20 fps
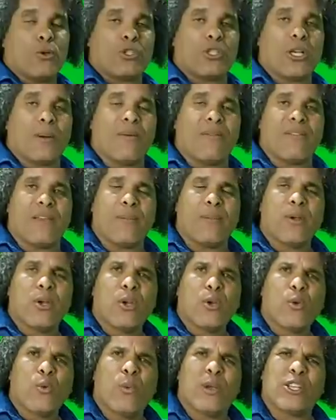some of them,
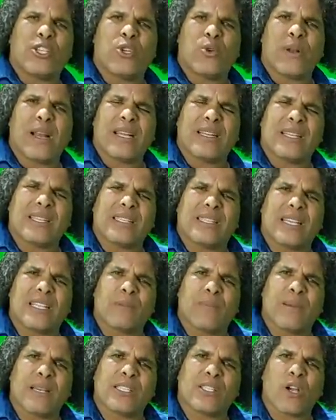which United
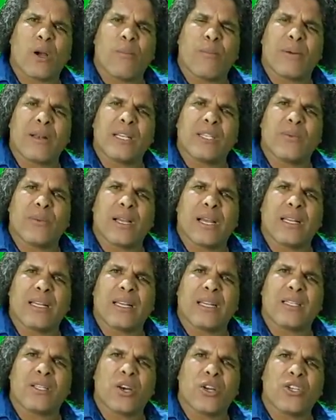States-based companies we got in
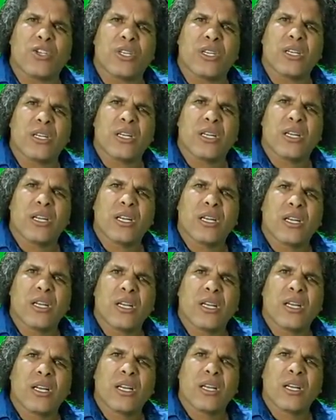this country?
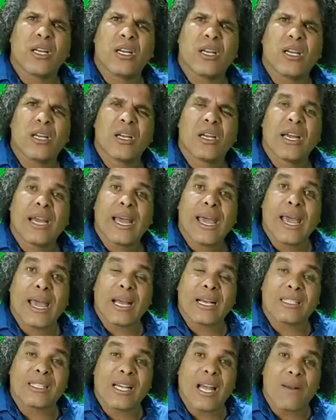
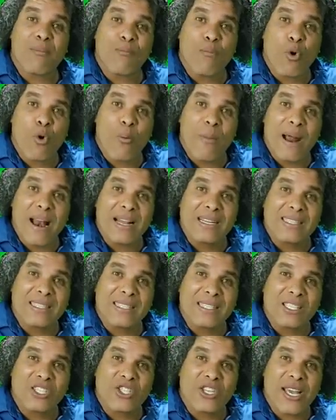ExxonMobil and
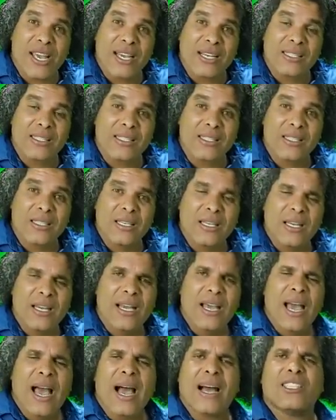CGX?
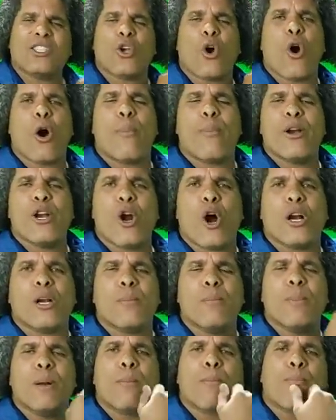Has Aubrey
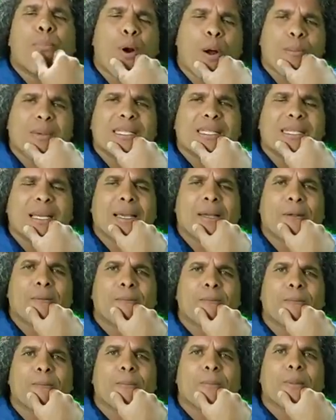Norton been promising
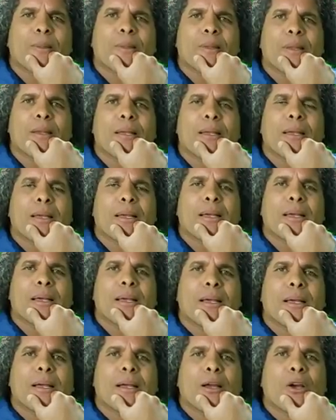
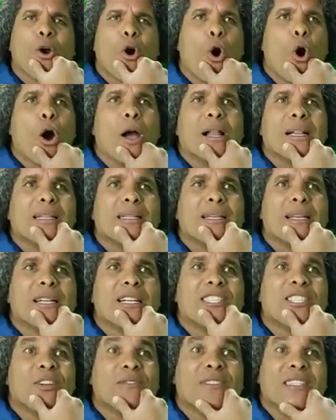oil
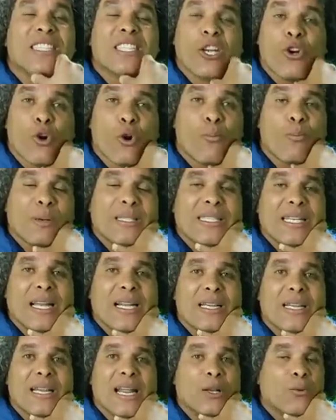deals of
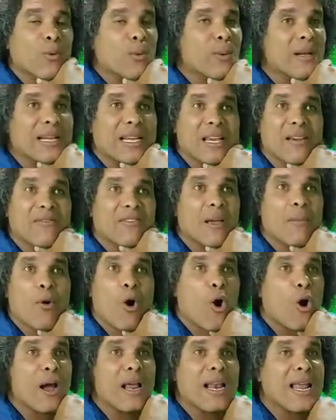0% that we will give them
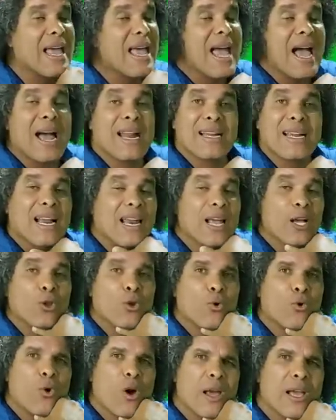oil and collect no
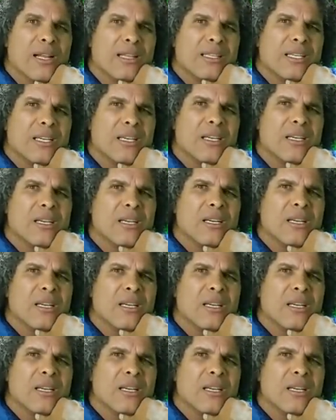royalty?